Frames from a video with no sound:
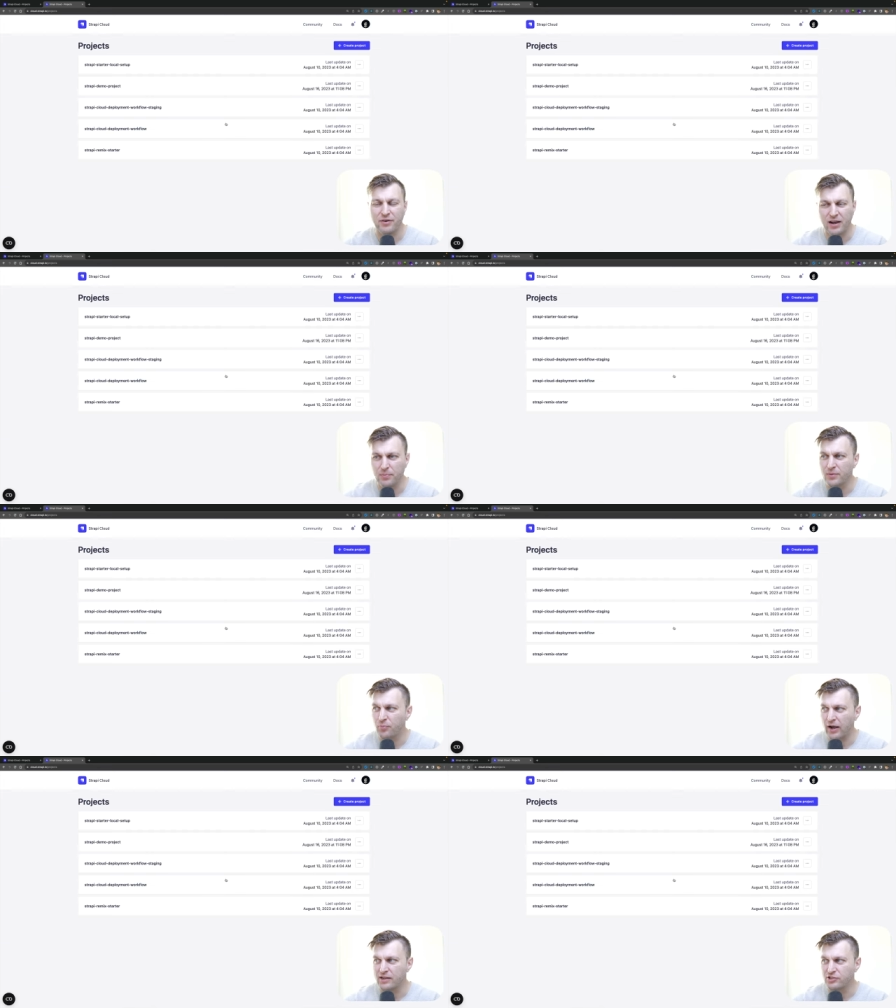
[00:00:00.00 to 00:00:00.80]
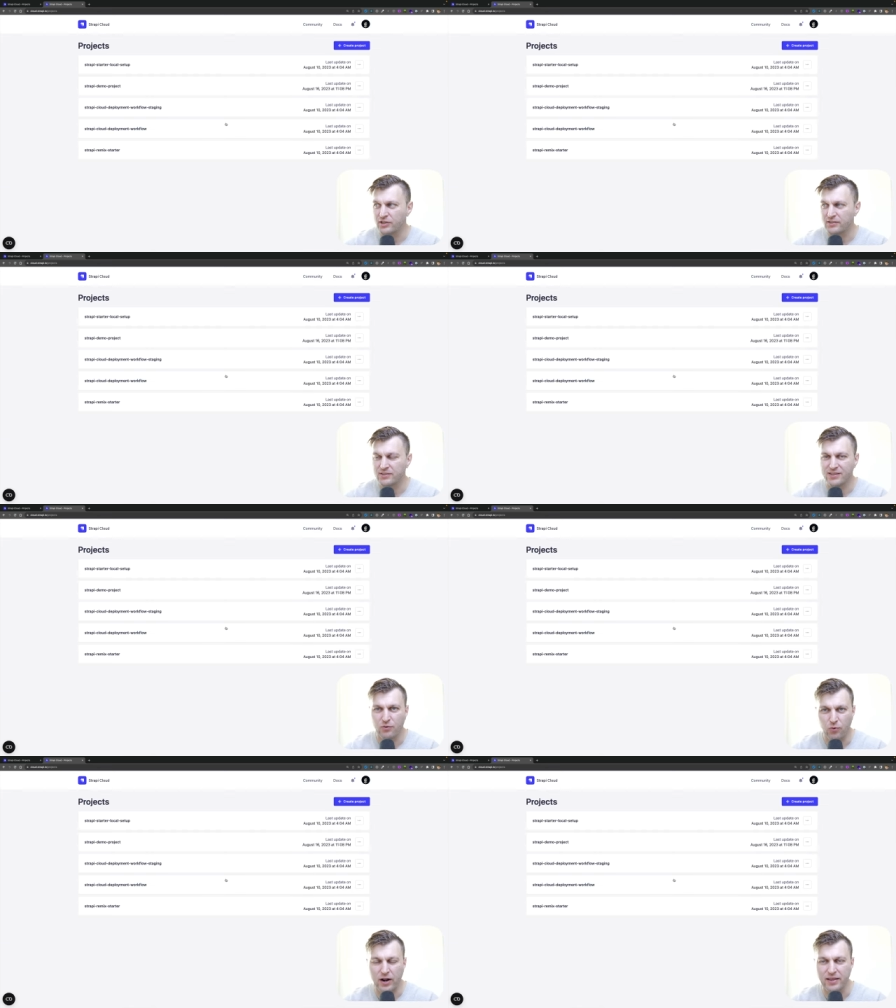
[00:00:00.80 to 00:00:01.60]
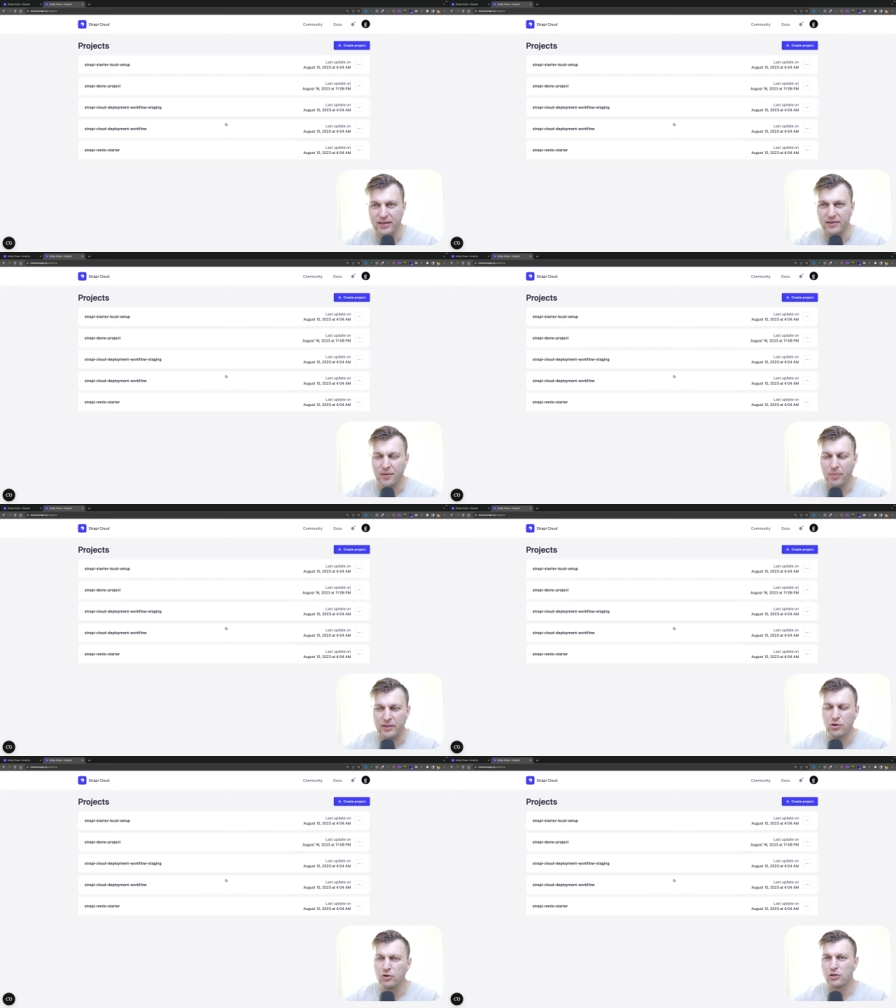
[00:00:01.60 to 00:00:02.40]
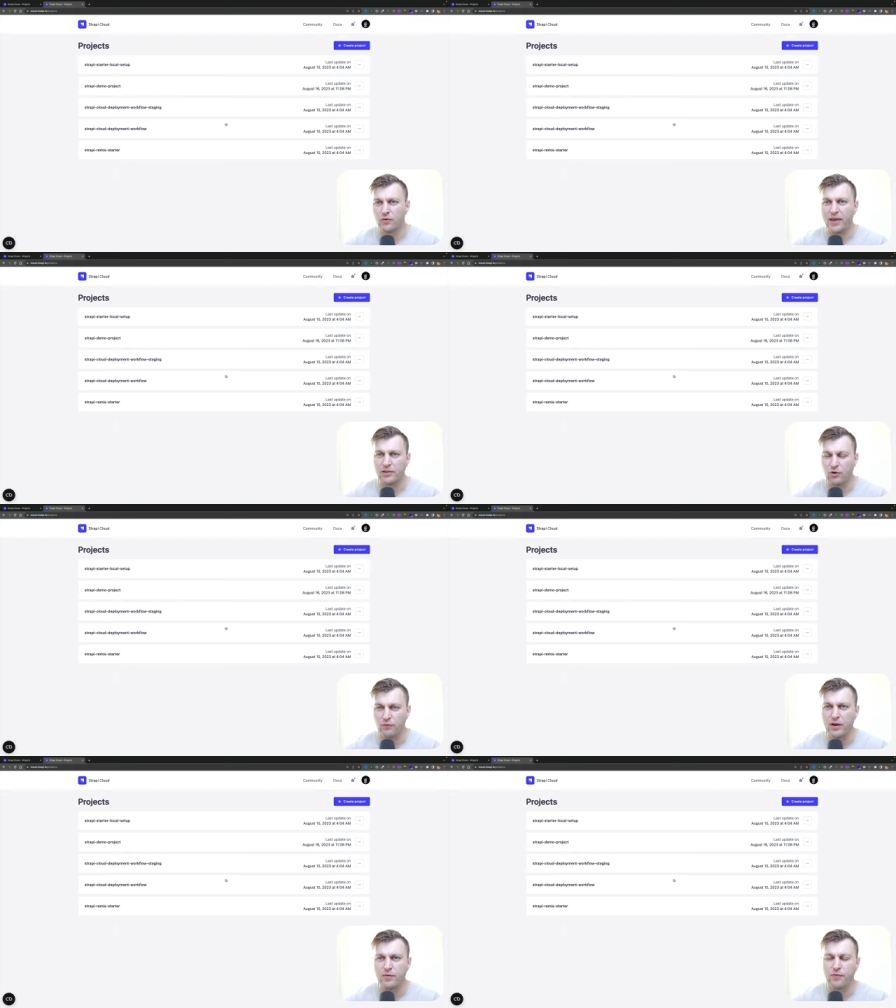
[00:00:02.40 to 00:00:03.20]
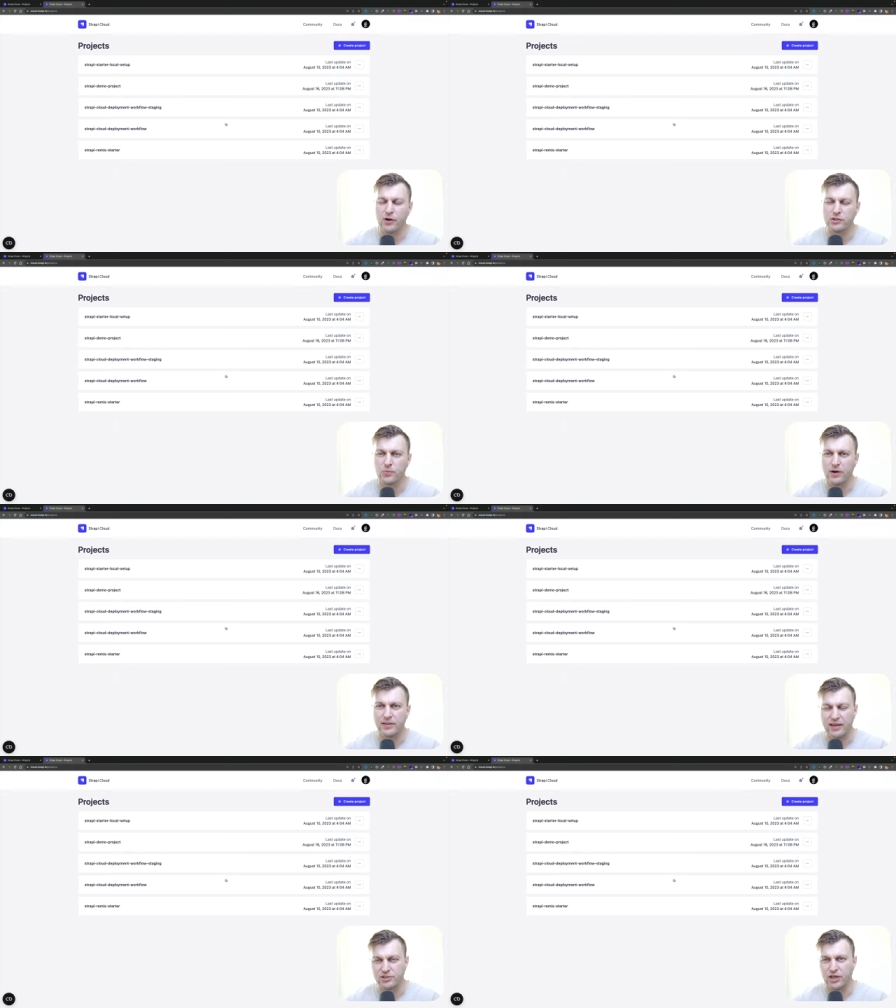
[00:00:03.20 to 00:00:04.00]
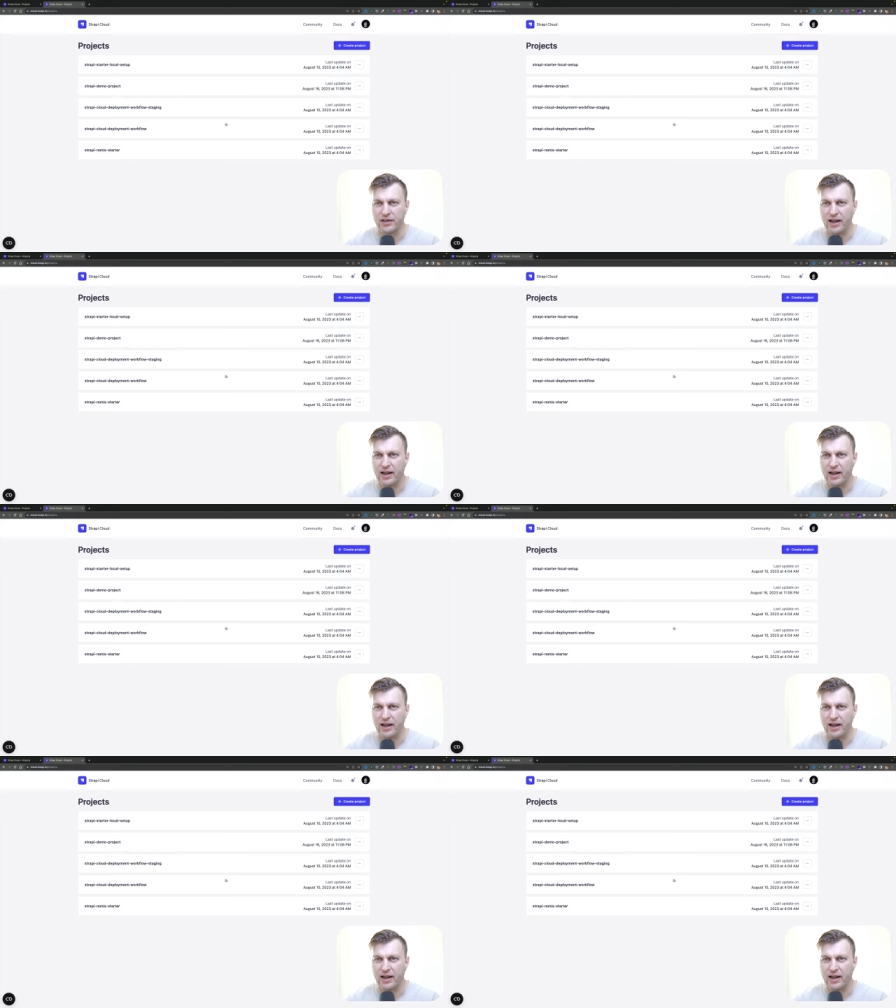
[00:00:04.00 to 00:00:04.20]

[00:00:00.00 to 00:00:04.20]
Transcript: a couple of projects running, but you could create your very first one and check it